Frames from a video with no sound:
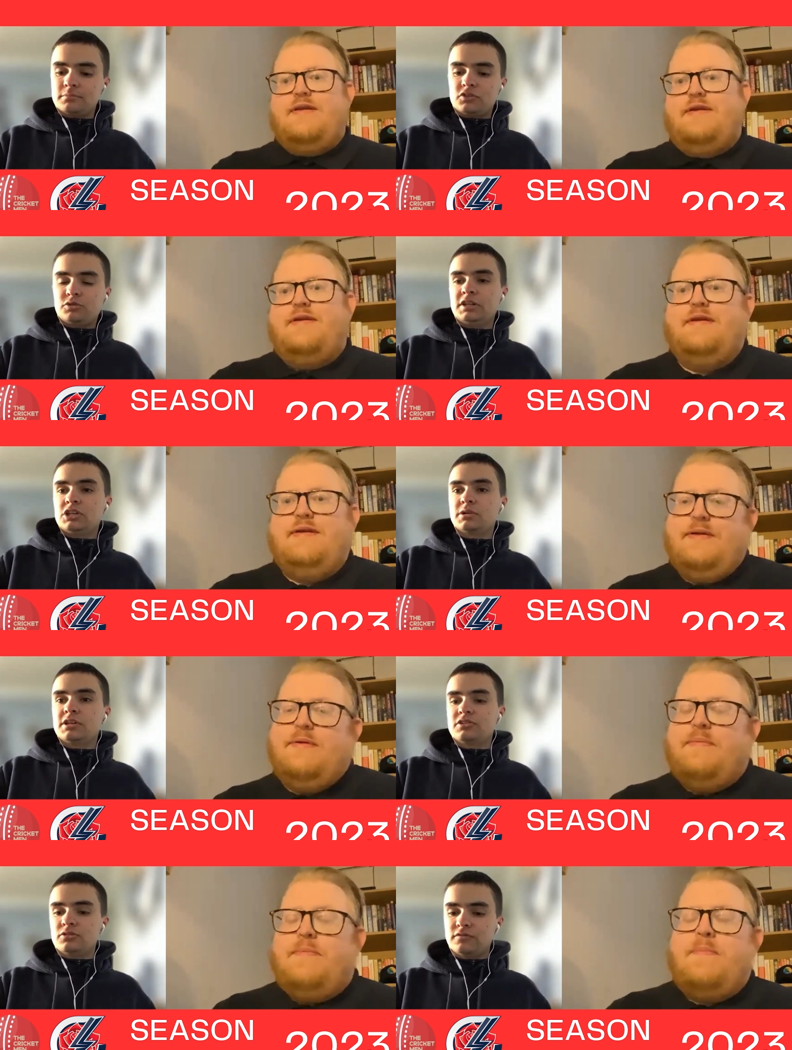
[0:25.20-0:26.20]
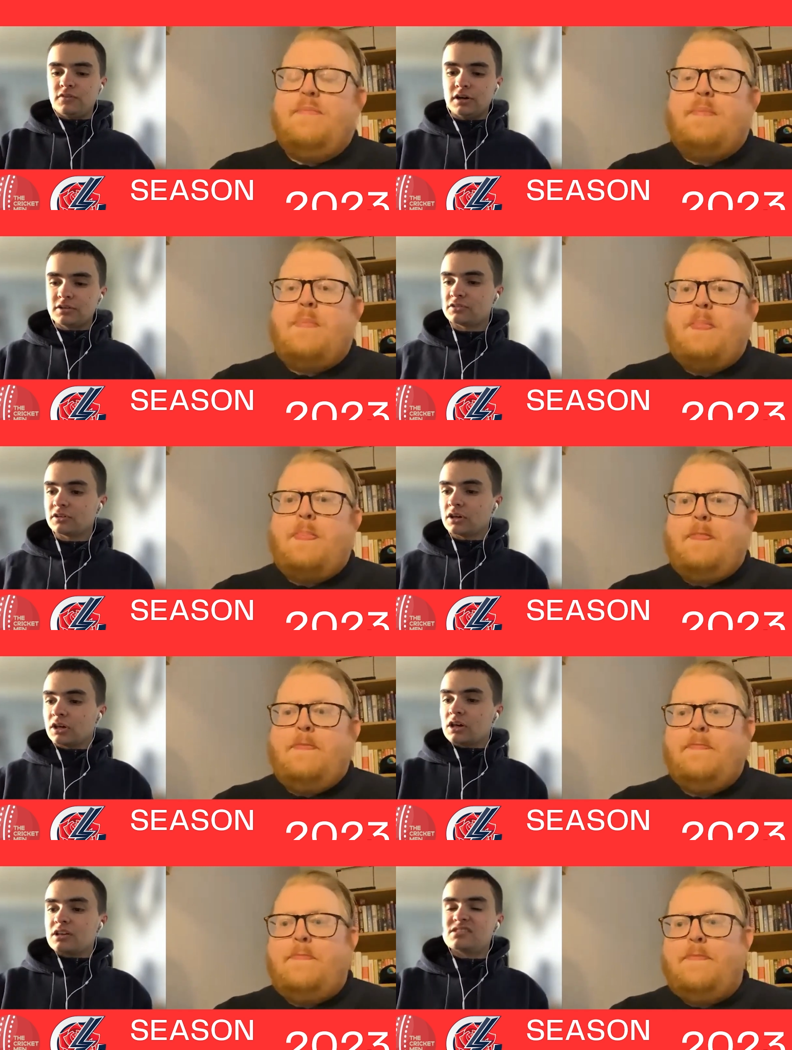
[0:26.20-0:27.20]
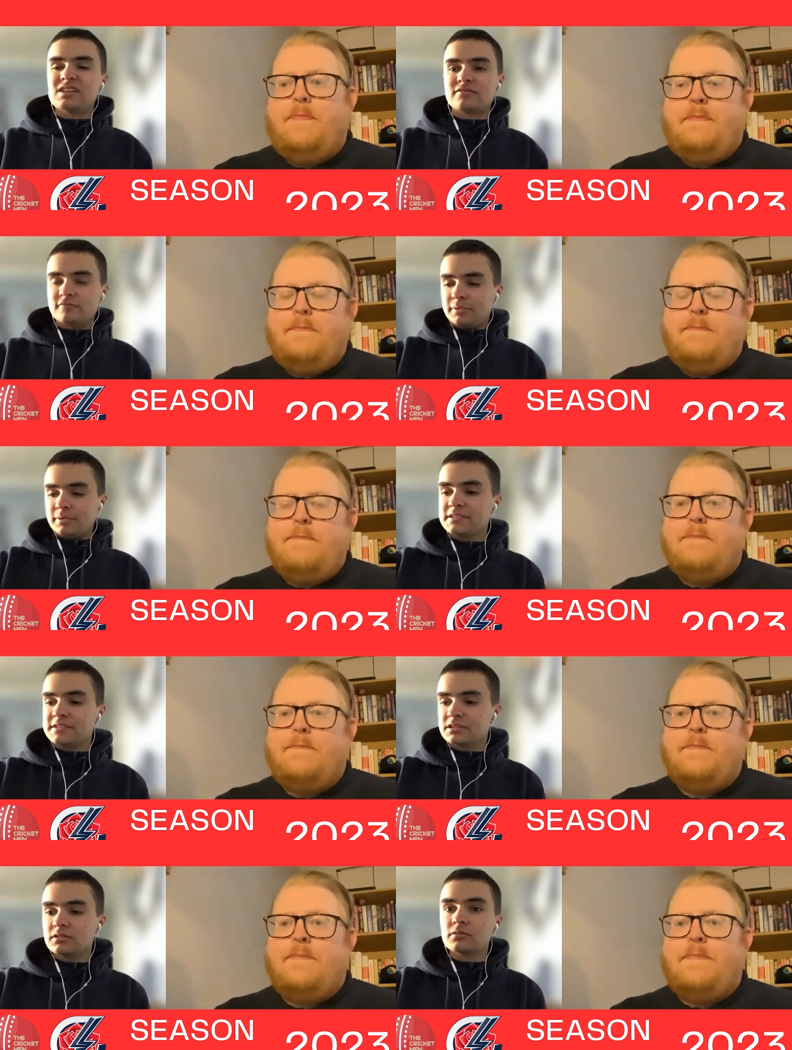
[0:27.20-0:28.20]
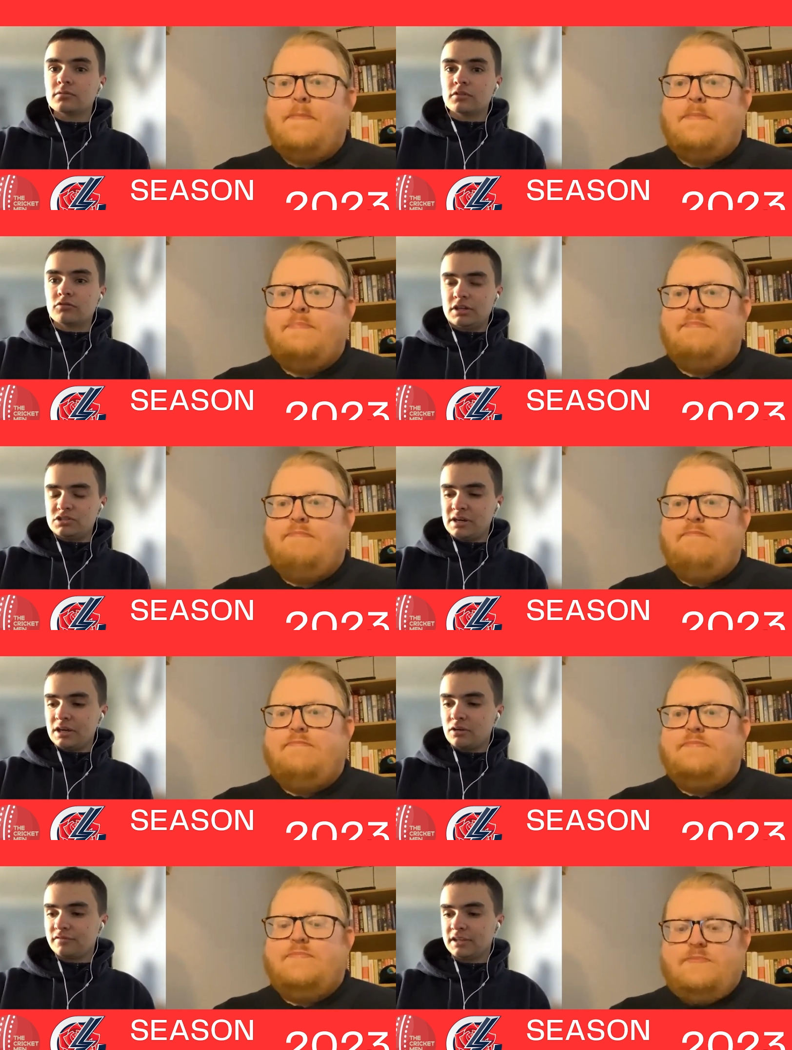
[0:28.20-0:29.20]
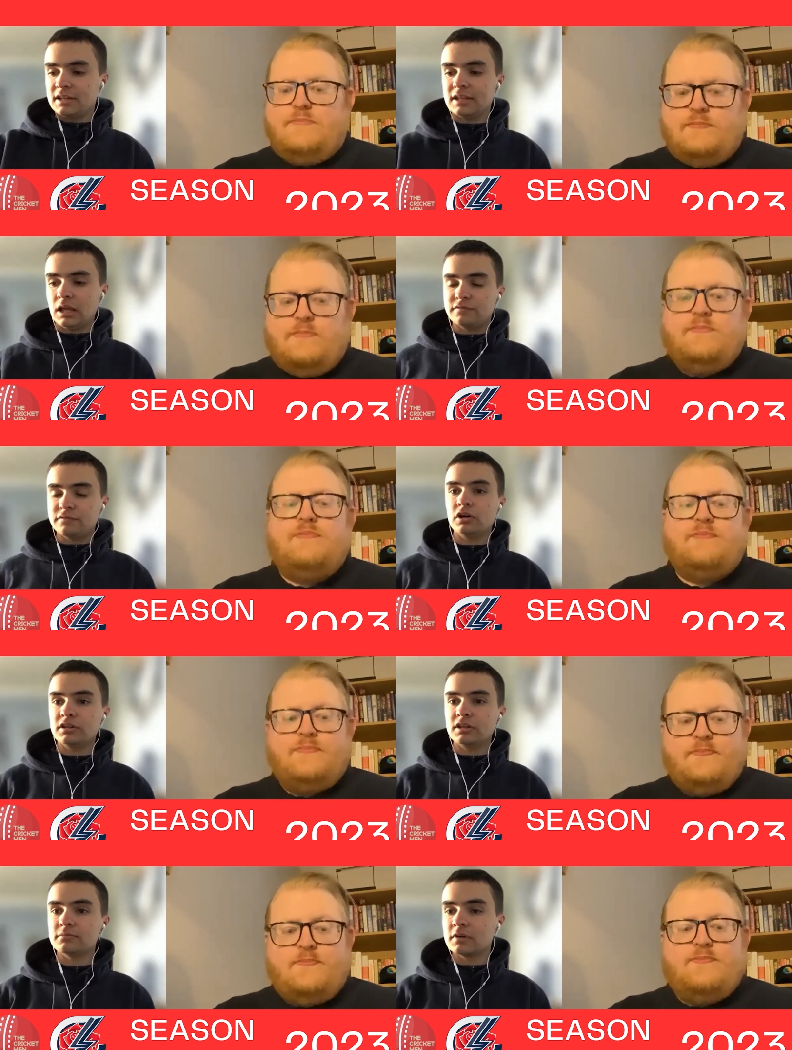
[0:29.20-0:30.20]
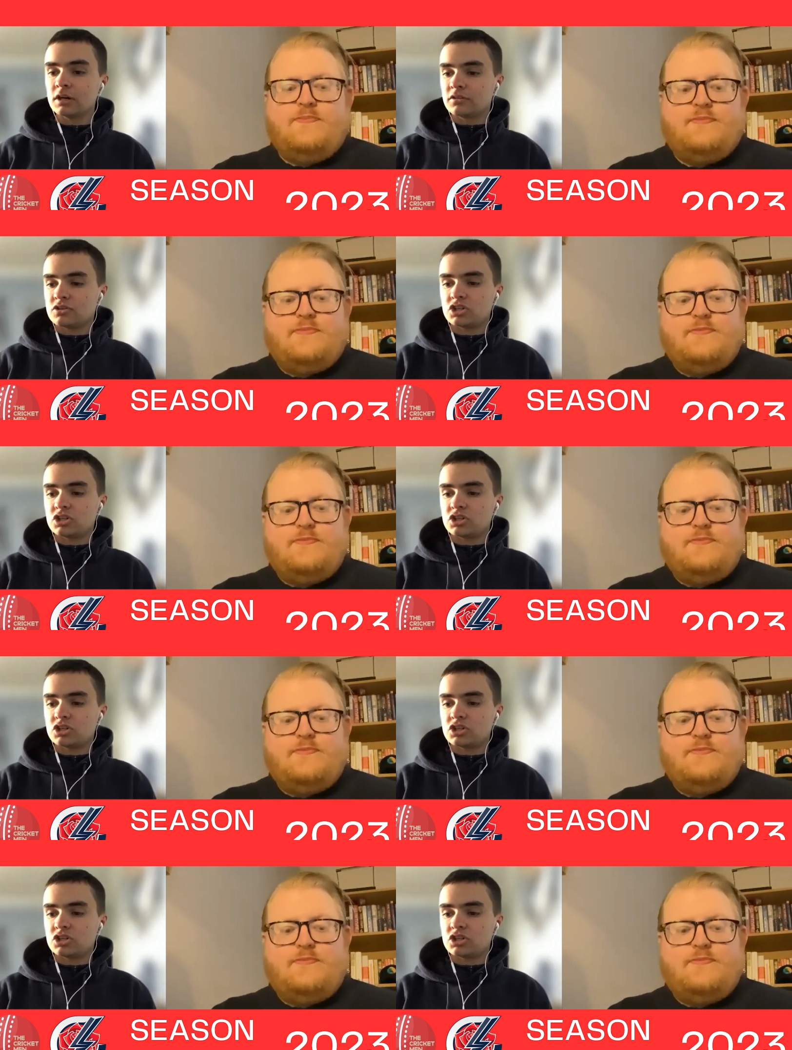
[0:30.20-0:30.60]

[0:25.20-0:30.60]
Speaker 1: 2022 first, seventh place in the Rachael Heyhoe Flint, and then third in the